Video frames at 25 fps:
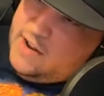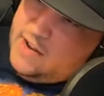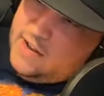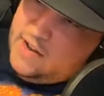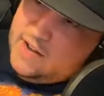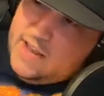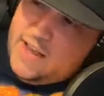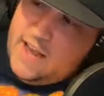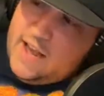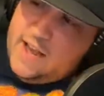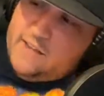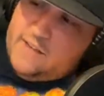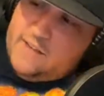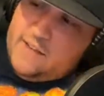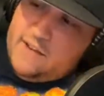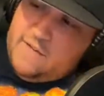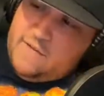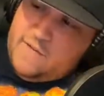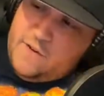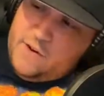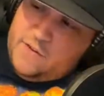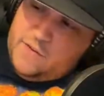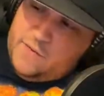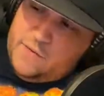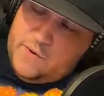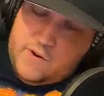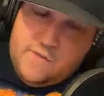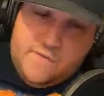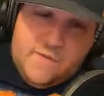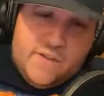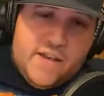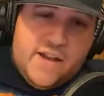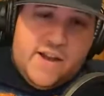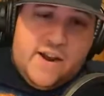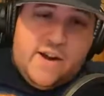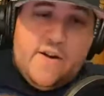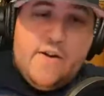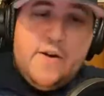Yeah, it's that first one over
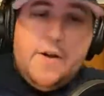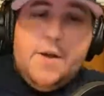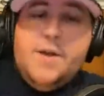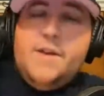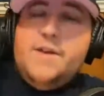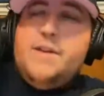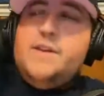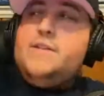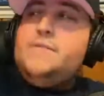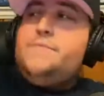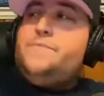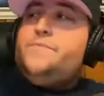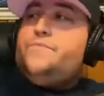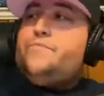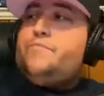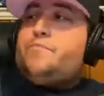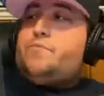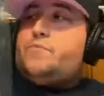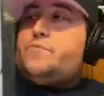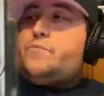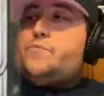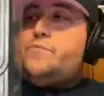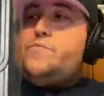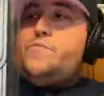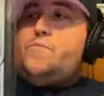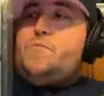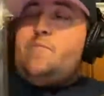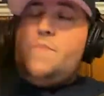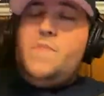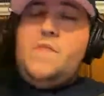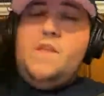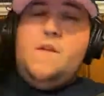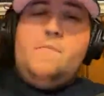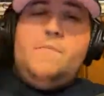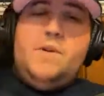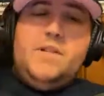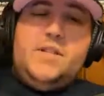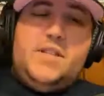there.
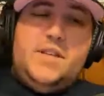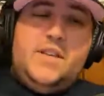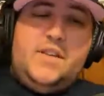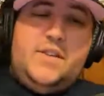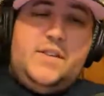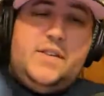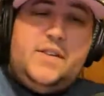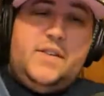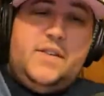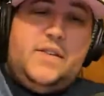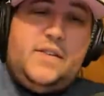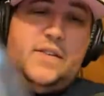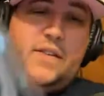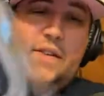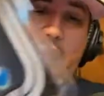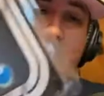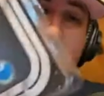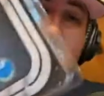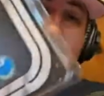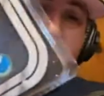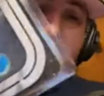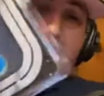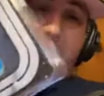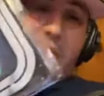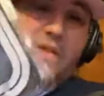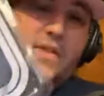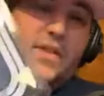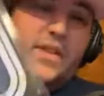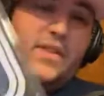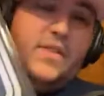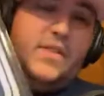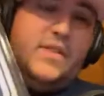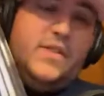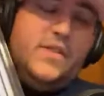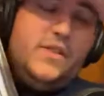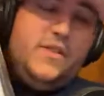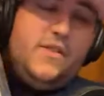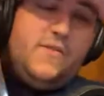But this is
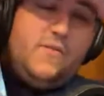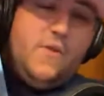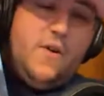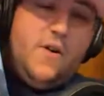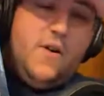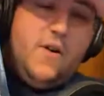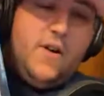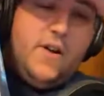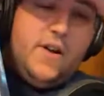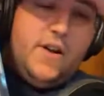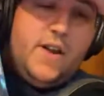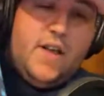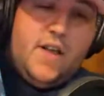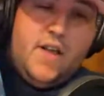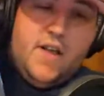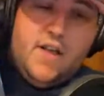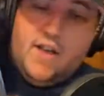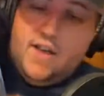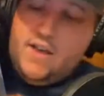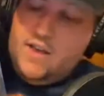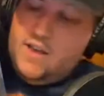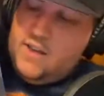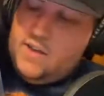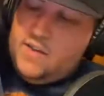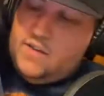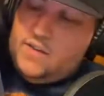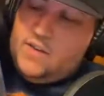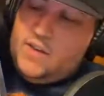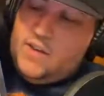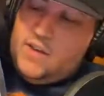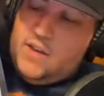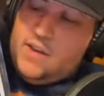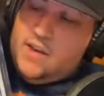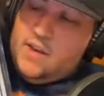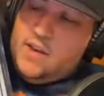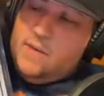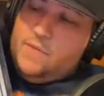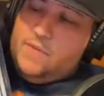the Thrawn. You see
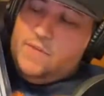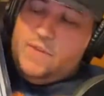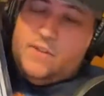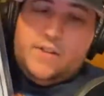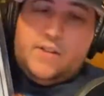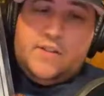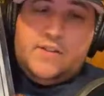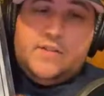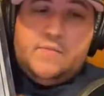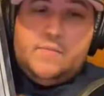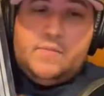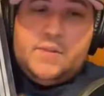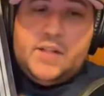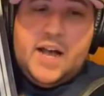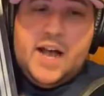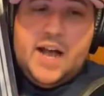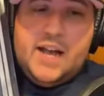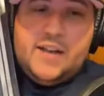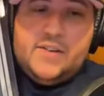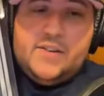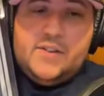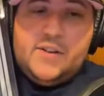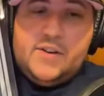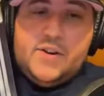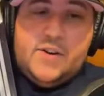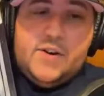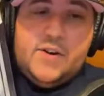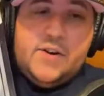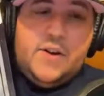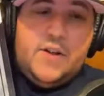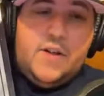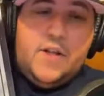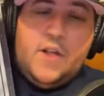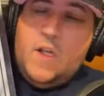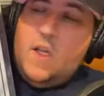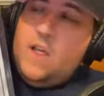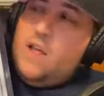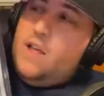he comes with the little blaster.
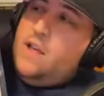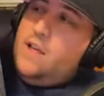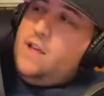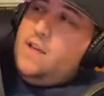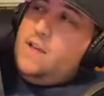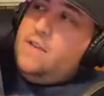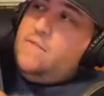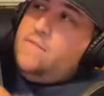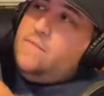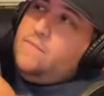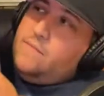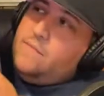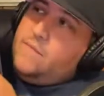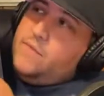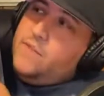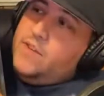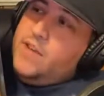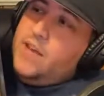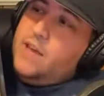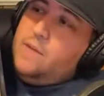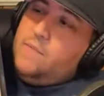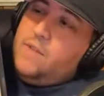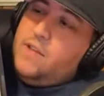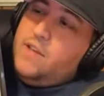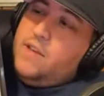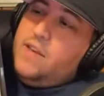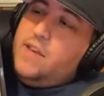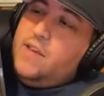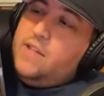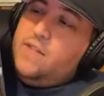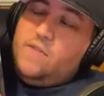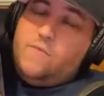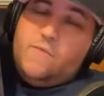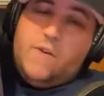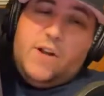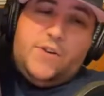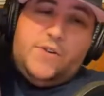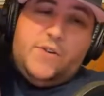Same thing in
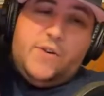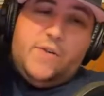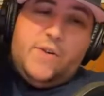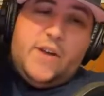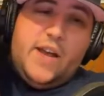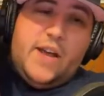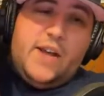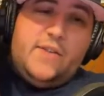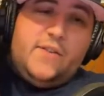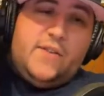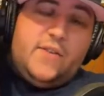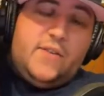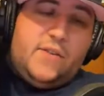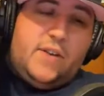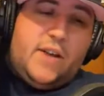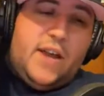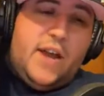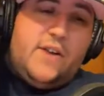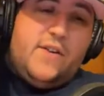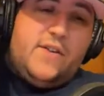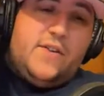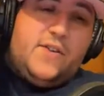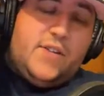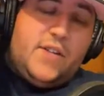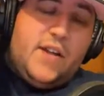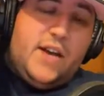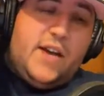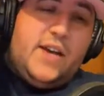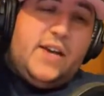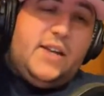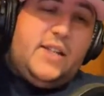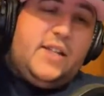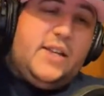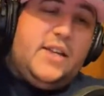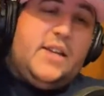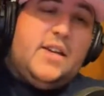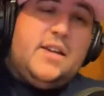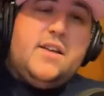the retro Kenner
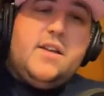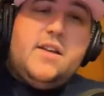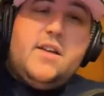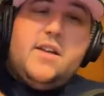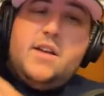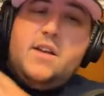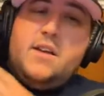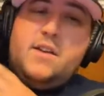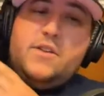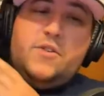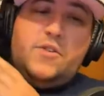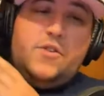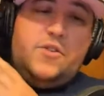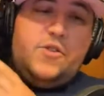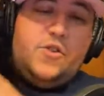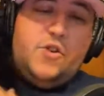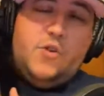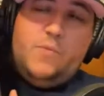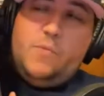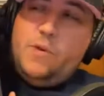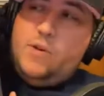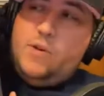styling. Super